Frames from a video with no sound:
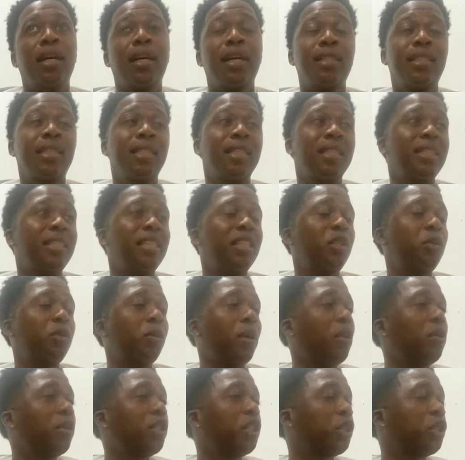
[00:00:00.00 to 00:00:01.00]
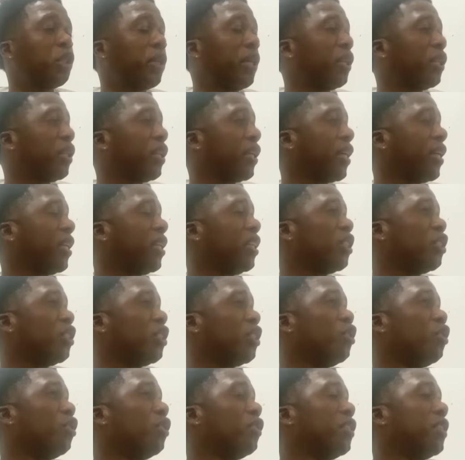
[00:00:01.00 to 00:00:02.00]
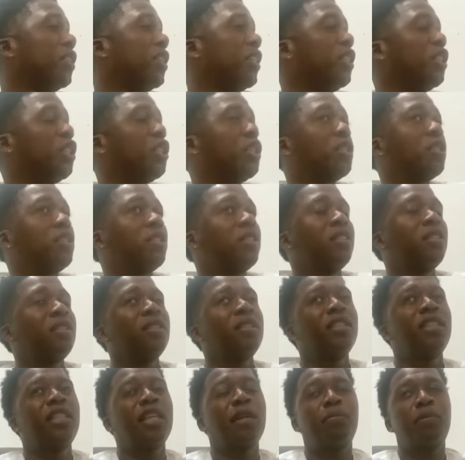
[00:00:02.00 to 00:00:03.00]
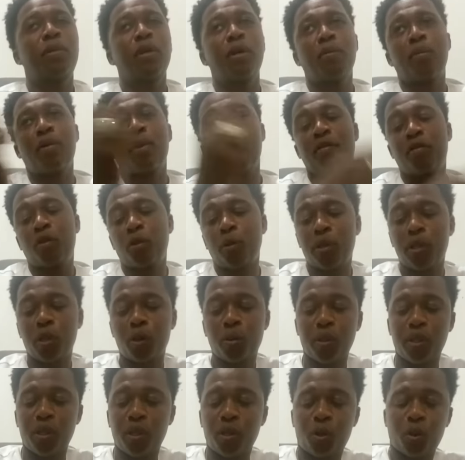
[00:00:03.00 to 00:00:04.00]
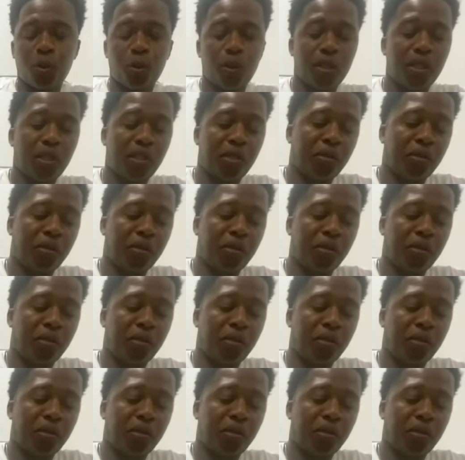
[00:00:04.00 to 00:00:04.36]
Like I said, this, I was trying to get this done since September of twenty twenty-two.